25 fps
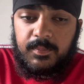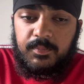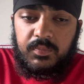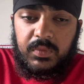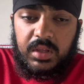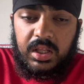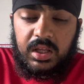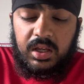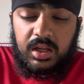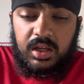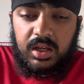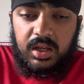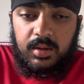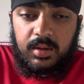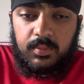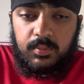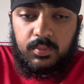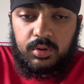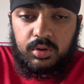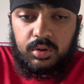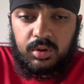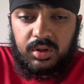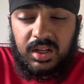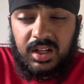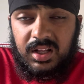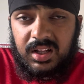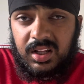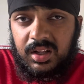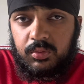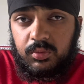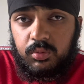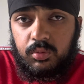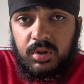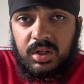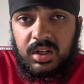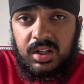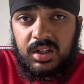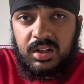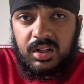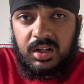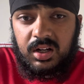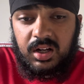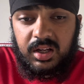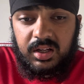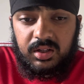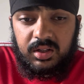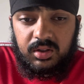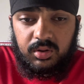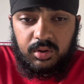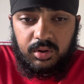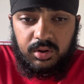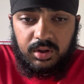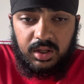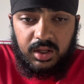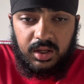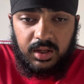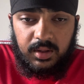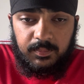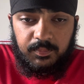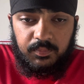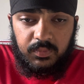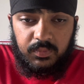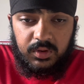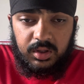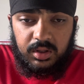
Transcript: So yeah, that's really the latest on that.